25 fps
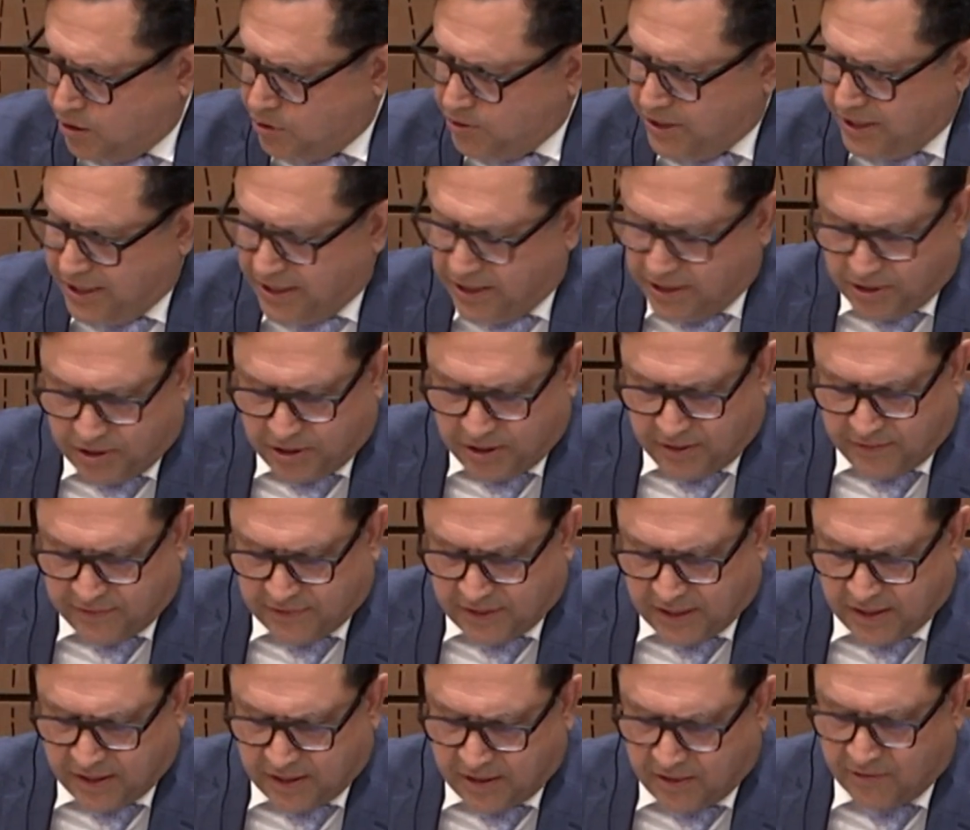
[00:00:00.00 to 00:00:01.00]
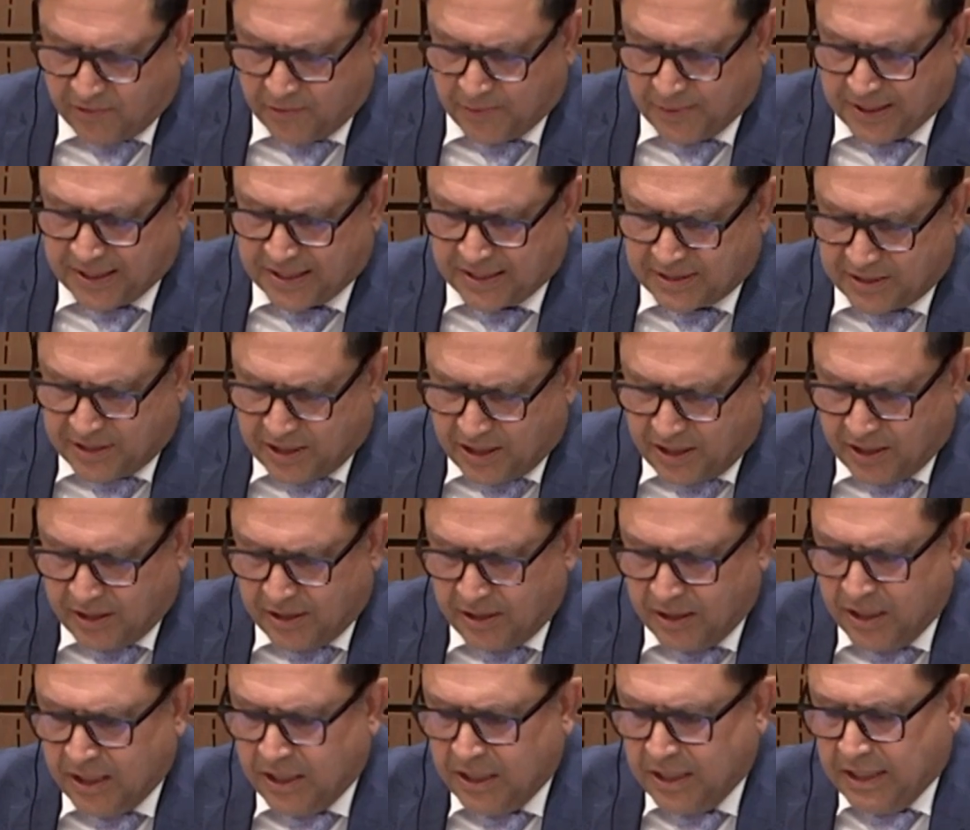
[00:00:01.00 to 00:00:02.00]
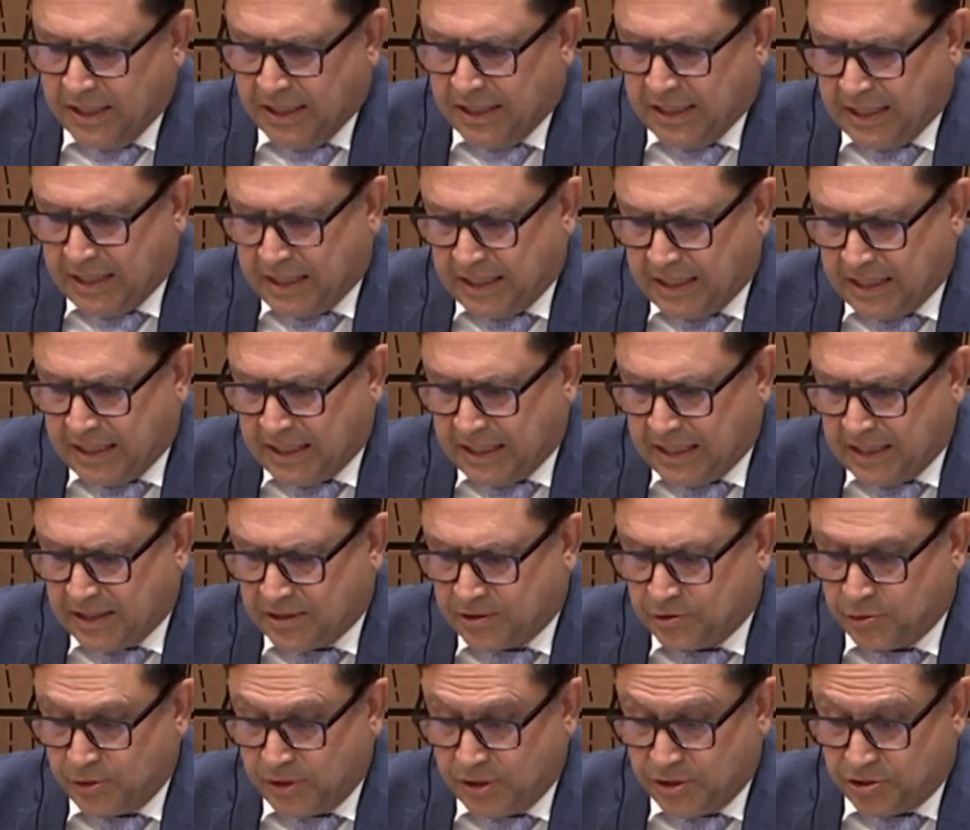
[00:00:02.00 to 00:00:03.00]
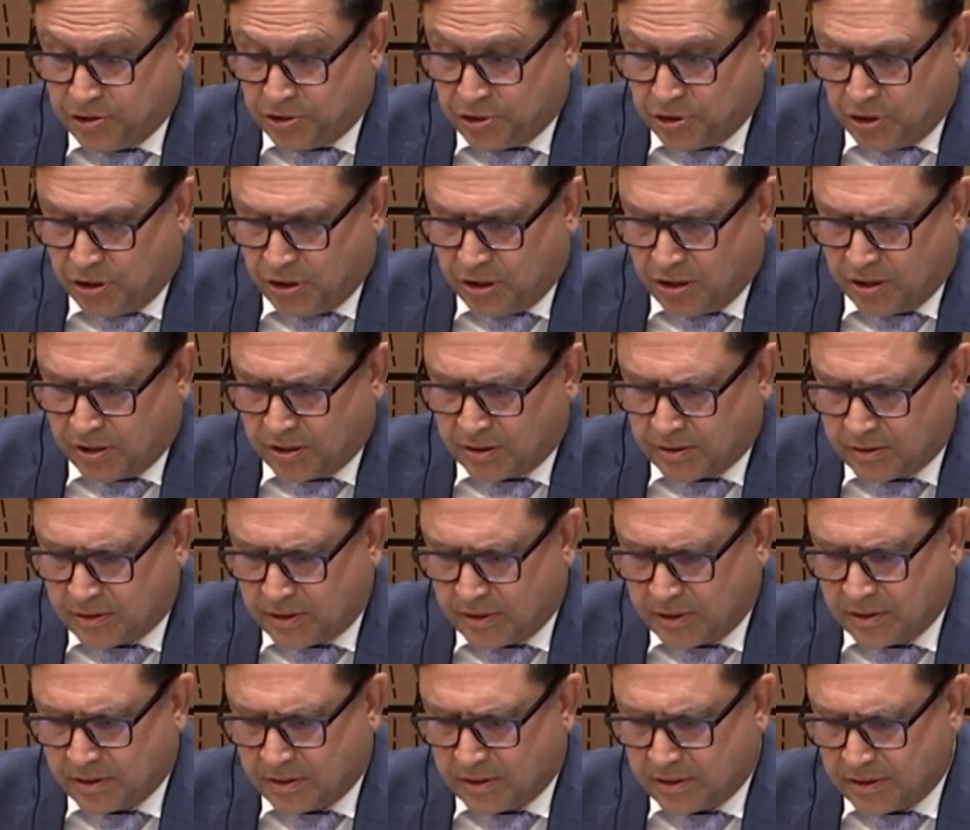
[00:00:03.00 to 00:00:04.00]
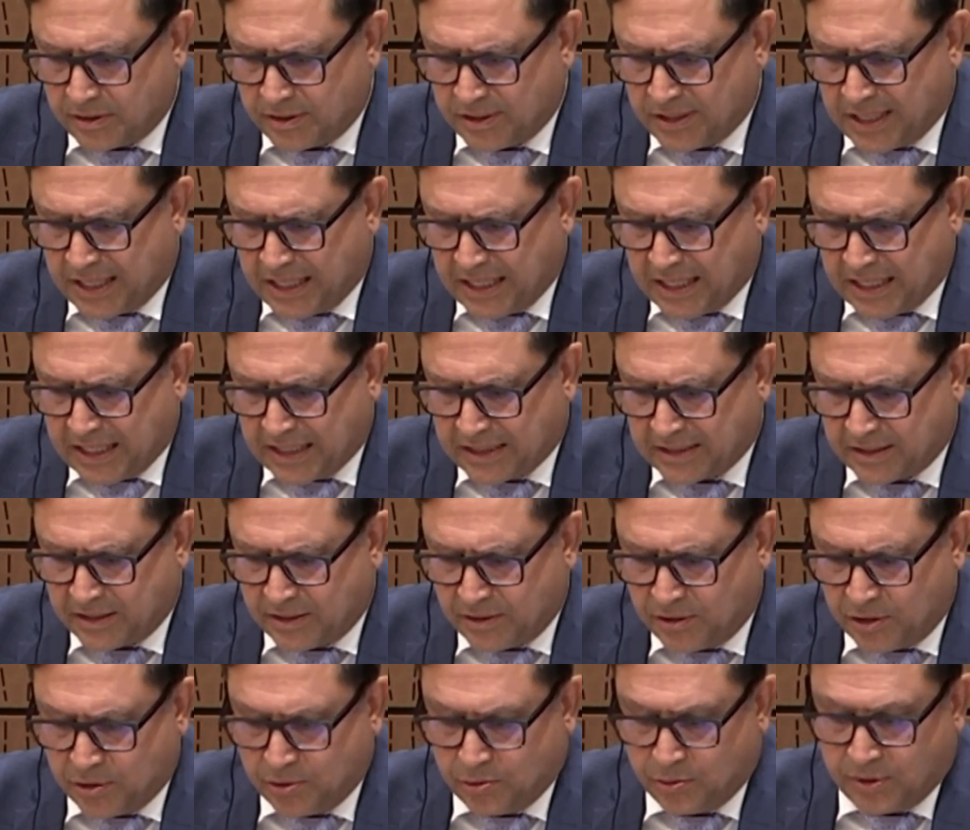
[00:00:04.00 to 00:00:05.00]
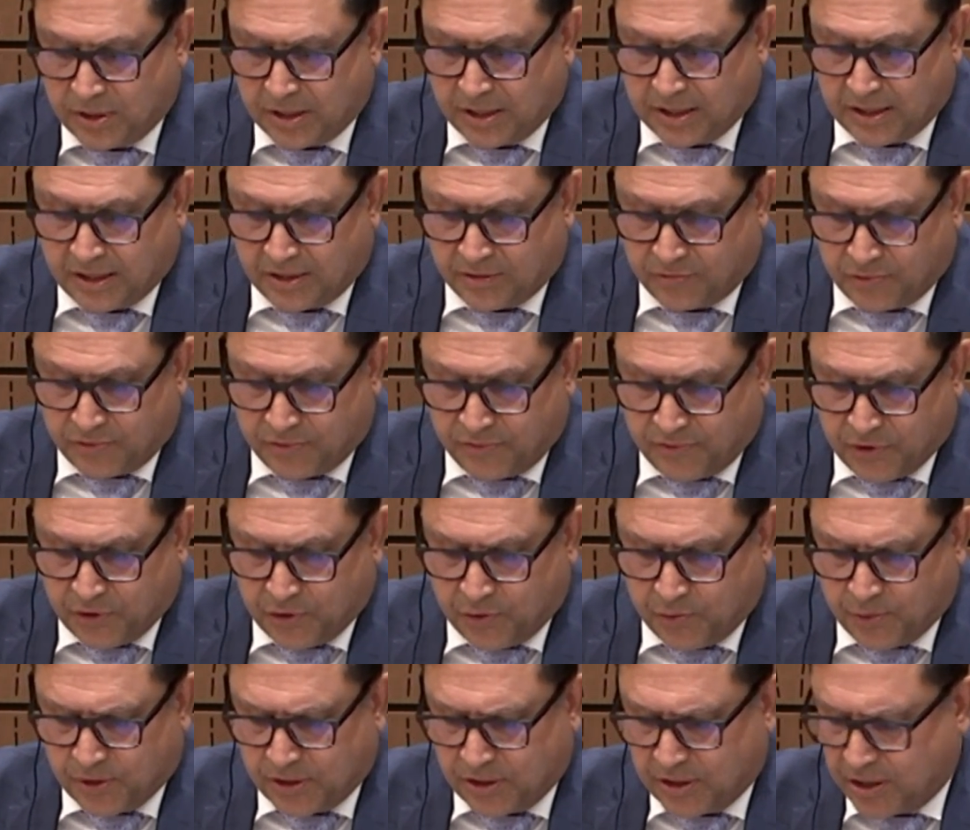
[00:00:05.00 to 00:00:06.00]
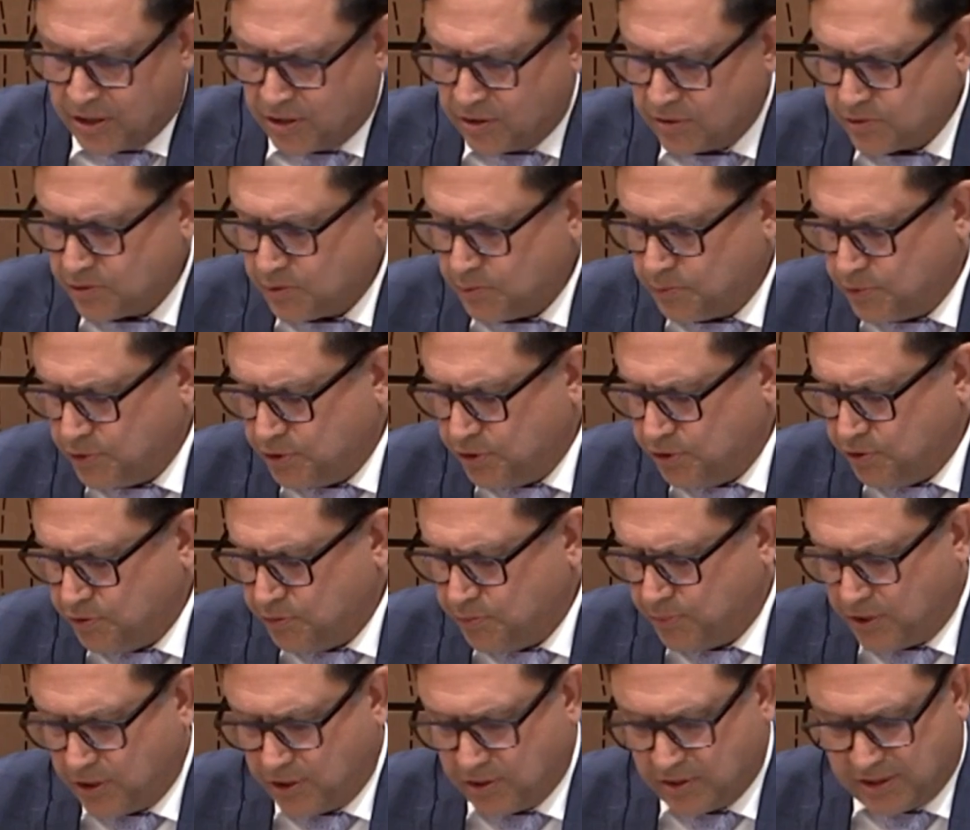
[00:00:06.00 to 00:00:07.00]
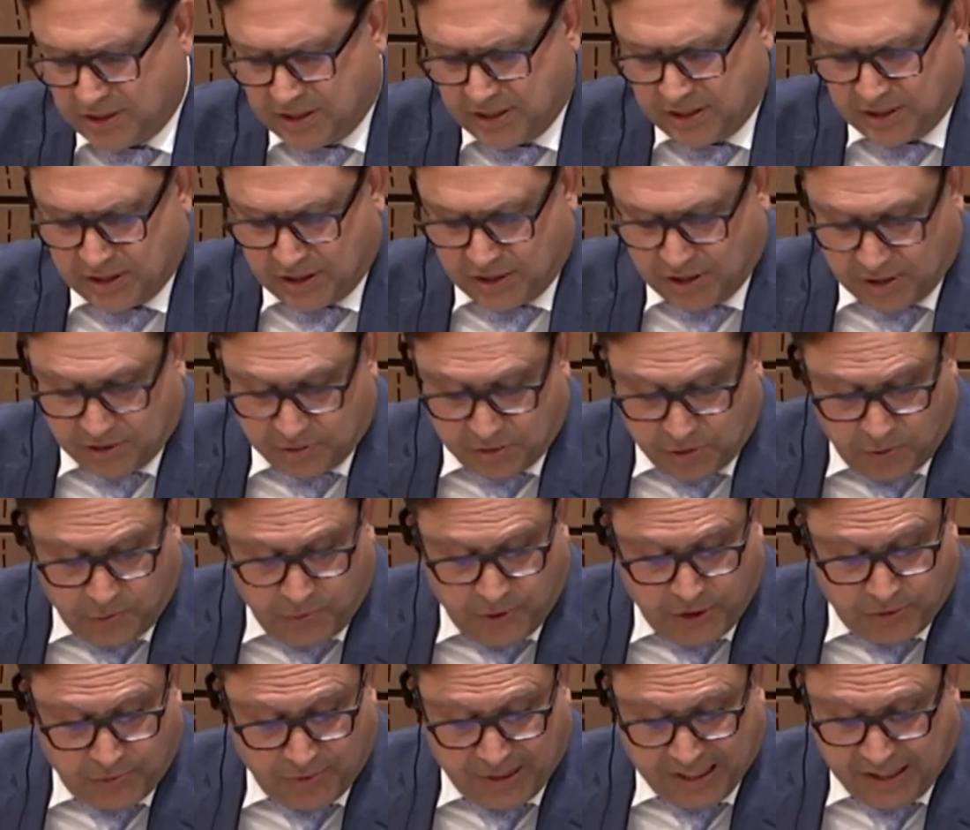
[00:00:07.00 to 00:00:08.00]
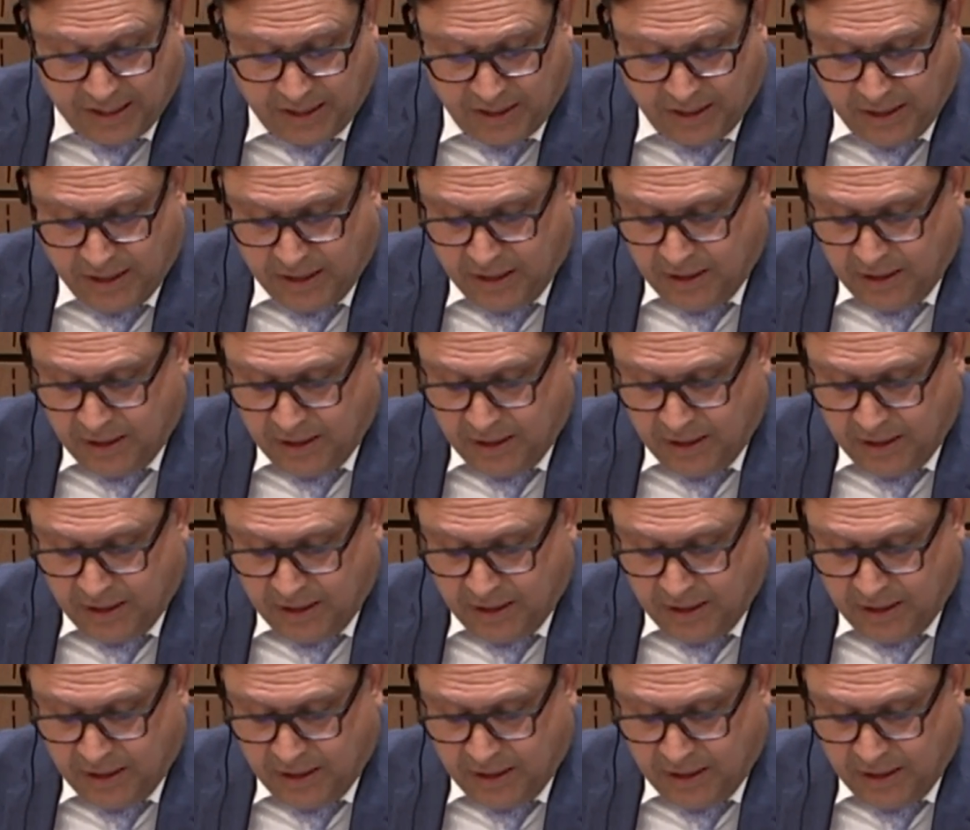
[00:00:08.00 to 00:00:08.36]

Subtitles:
initiatives that the government has done to ensure that not only they review, but they also put new policies in there. So we are ready.